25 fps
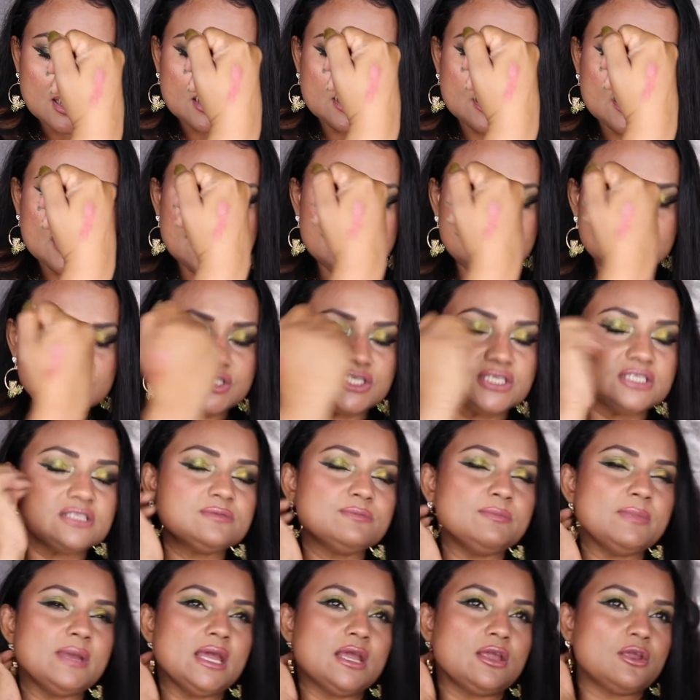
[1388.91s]
These just
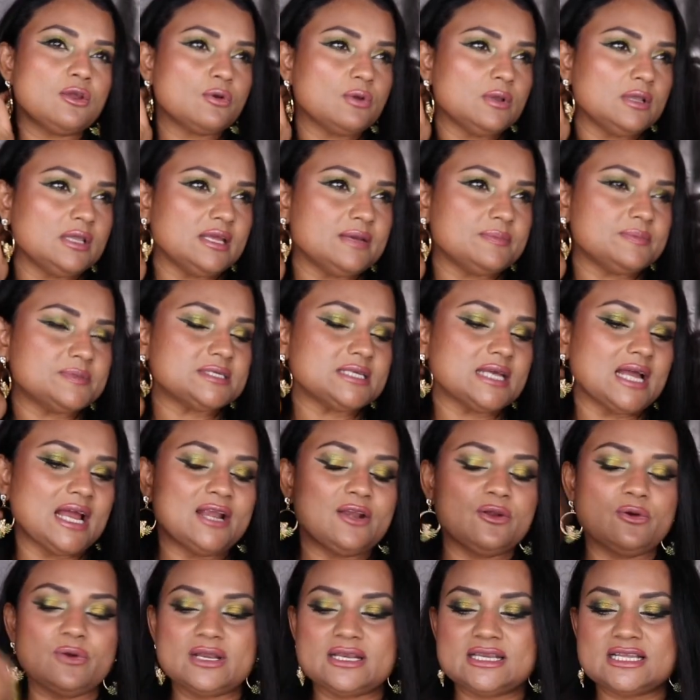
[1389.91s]
make your lips, I
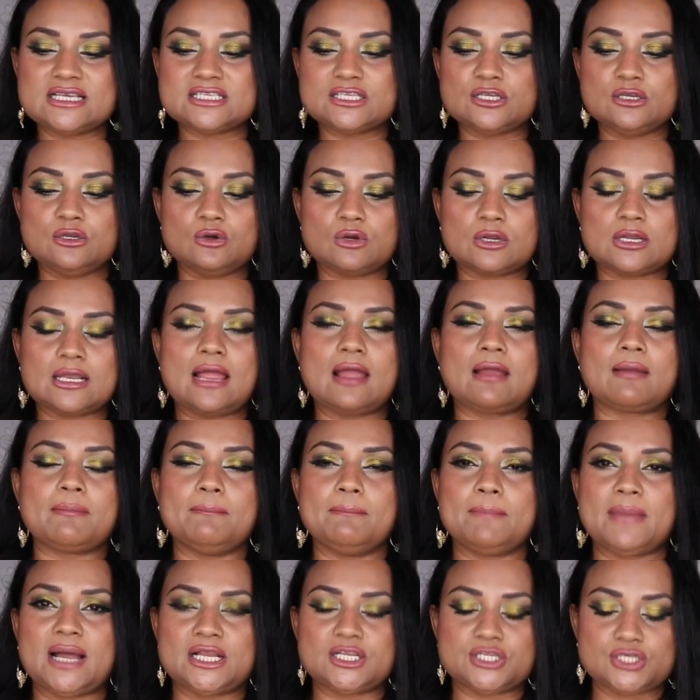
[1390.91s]
know it doesn't look like
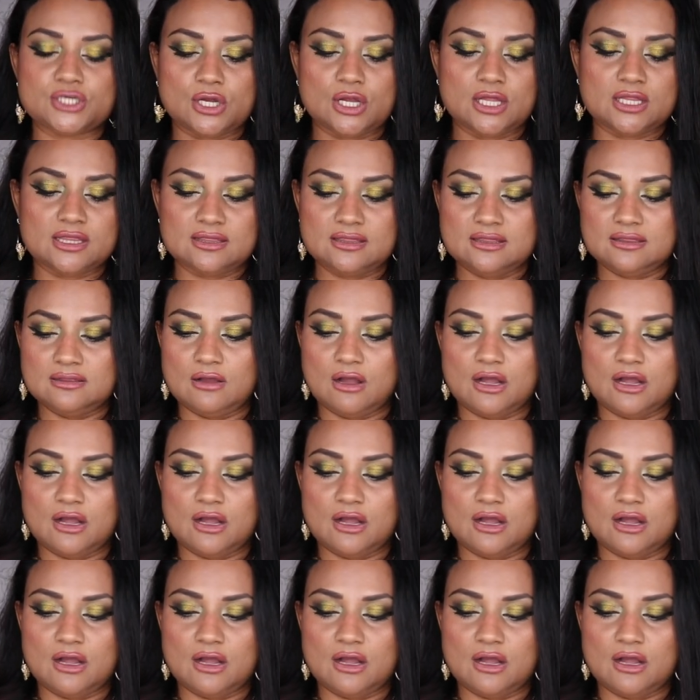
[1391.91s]
much on,